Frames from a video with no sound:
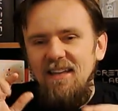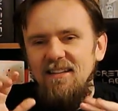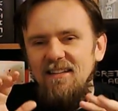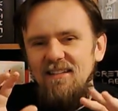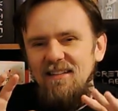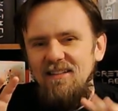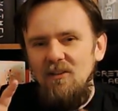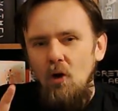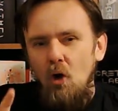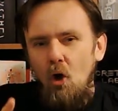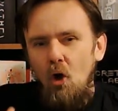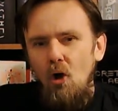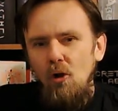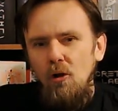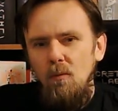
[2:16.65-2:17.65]
this is
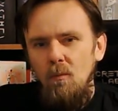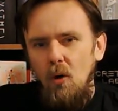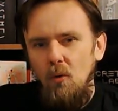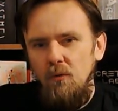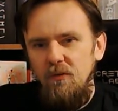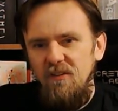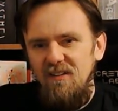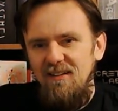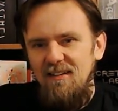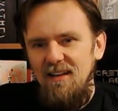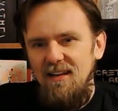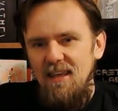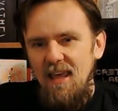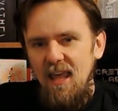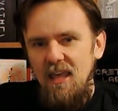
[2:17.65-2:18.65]
almost the
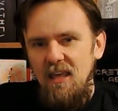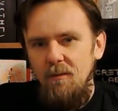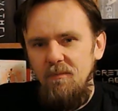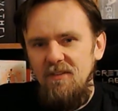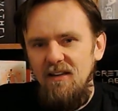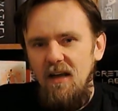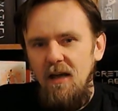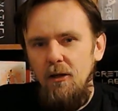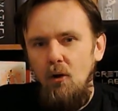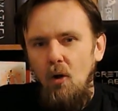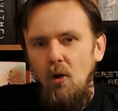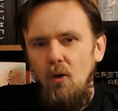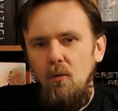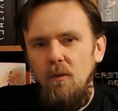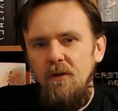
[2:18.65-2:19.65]
game that I
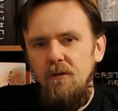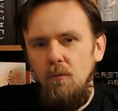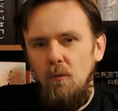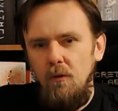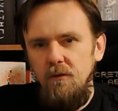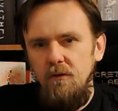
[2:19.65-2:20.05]
always